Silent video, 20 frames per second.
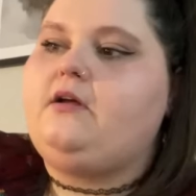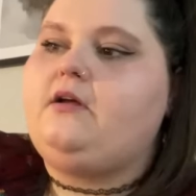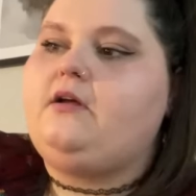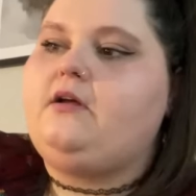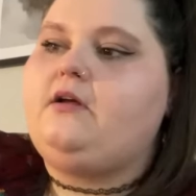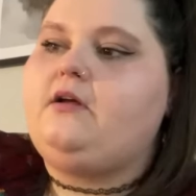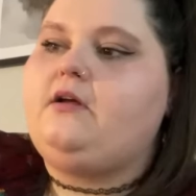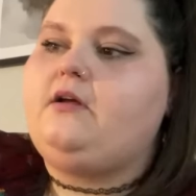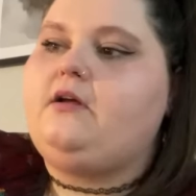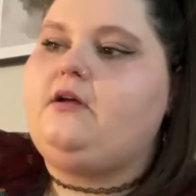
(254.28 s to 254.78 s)

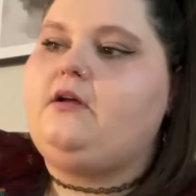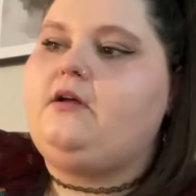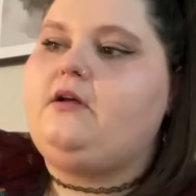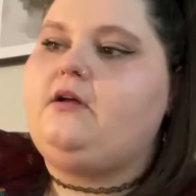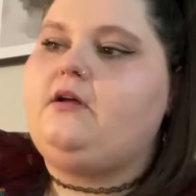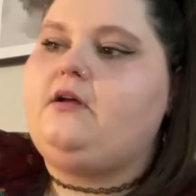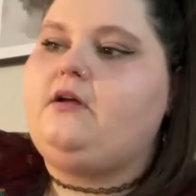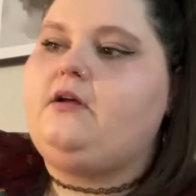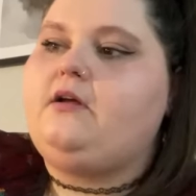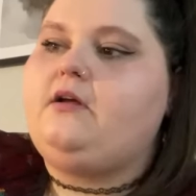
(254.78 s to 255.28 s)

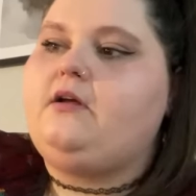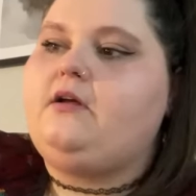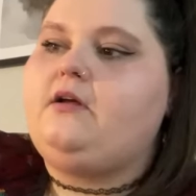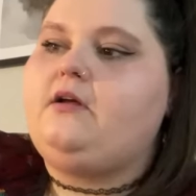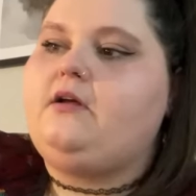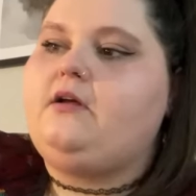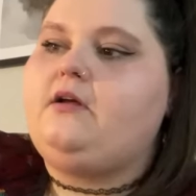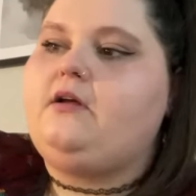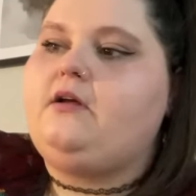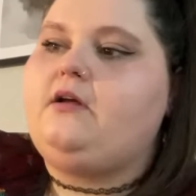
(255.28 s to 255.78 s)

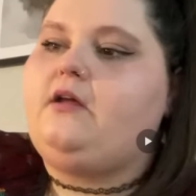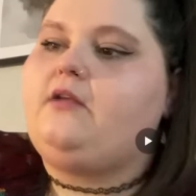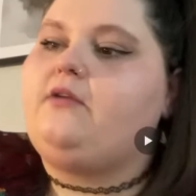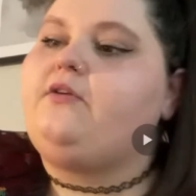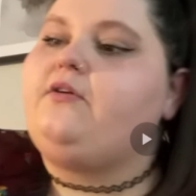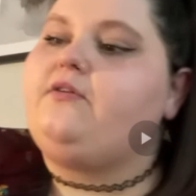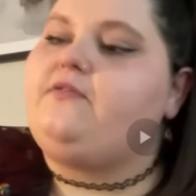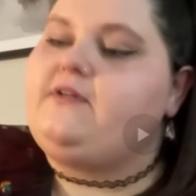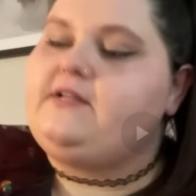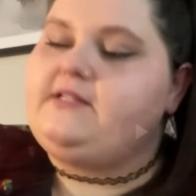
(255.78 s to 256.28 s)
I don't know
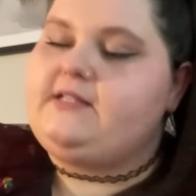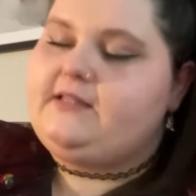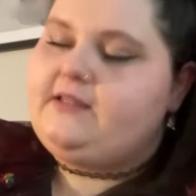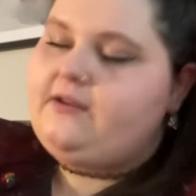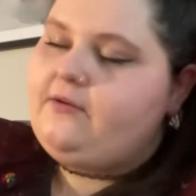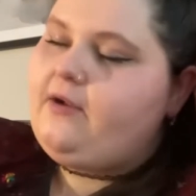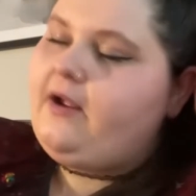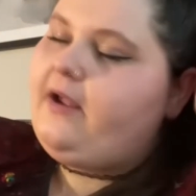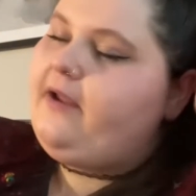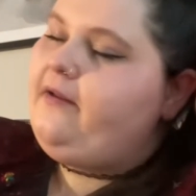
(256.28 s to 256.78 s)
if I said that
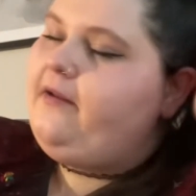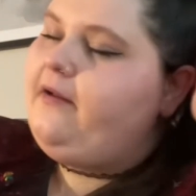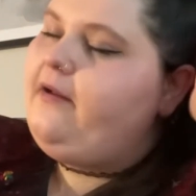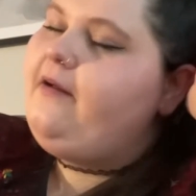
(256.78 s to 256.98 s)
right.